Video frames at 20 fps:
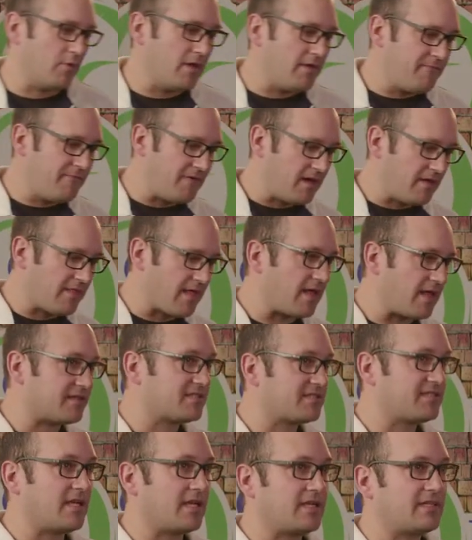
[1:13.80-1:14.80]
found that
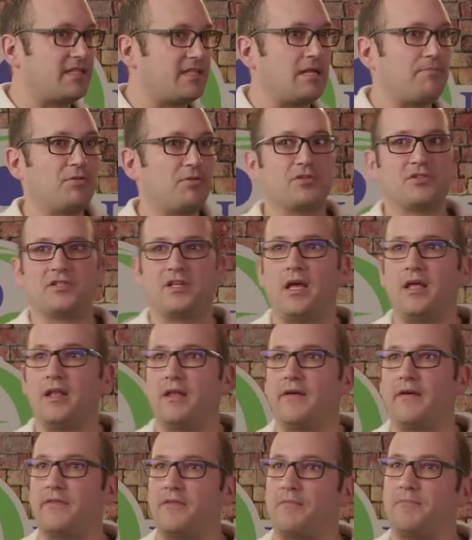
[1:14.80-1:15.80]
60%
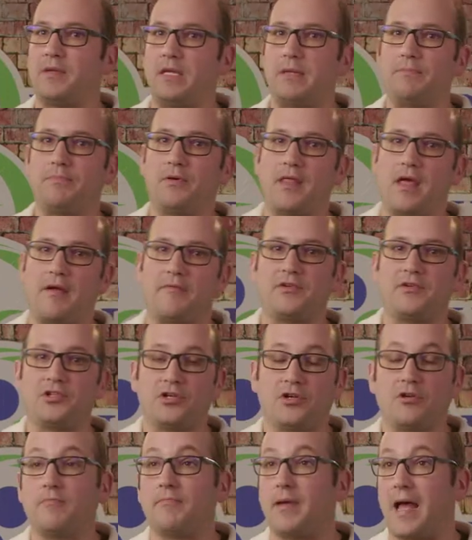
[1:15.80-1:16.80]
of the people that
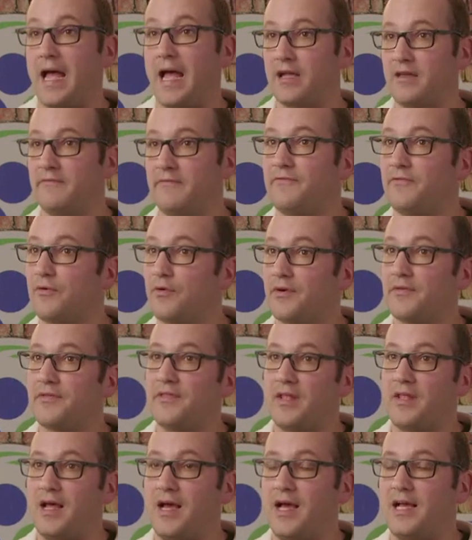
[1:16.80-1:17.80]
return back and forth
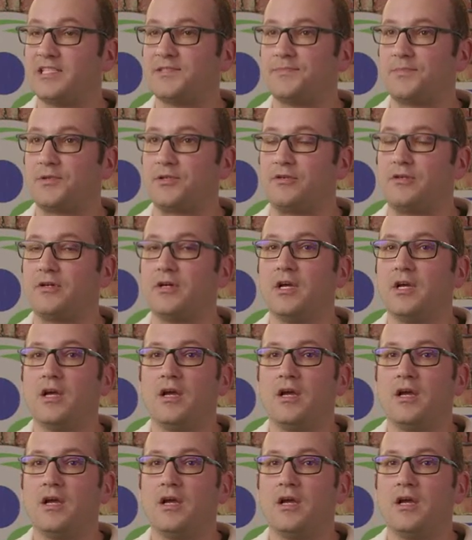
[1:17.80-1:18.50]
to the hospital,